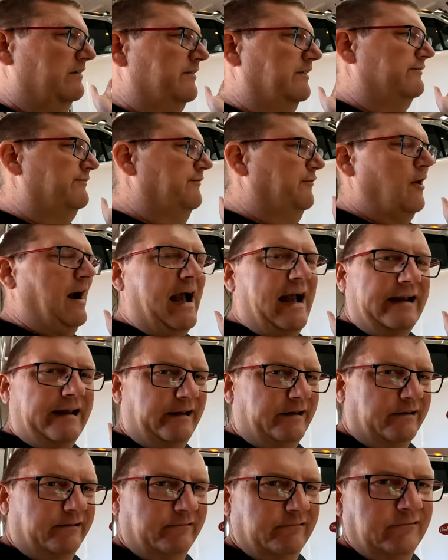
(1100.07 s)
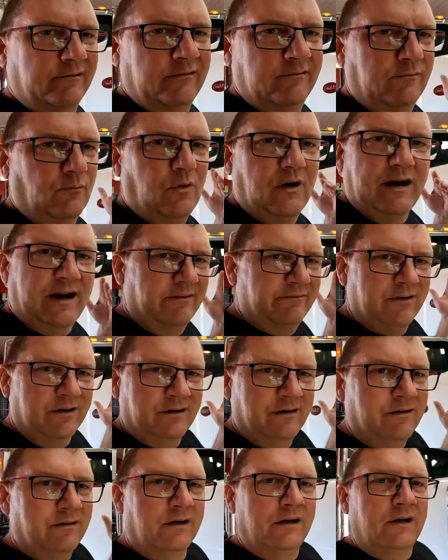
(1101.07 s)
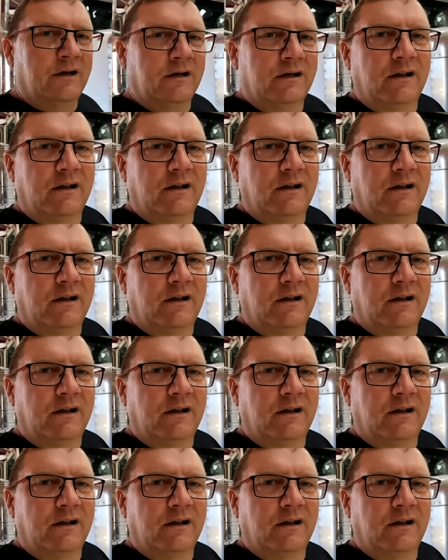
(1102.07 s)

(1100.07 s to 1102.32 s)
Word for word: of a fracking whatever